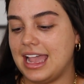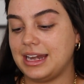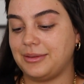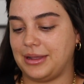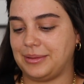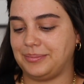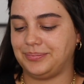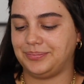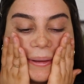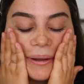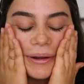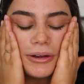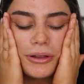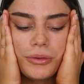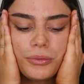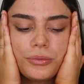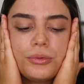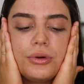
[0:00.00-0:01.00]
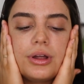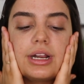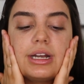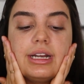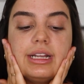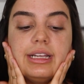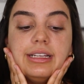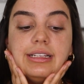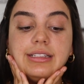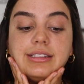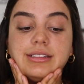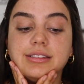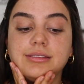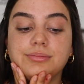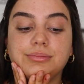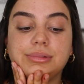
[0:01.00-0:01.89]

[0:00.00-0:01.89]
Anyway, I don't know what it is,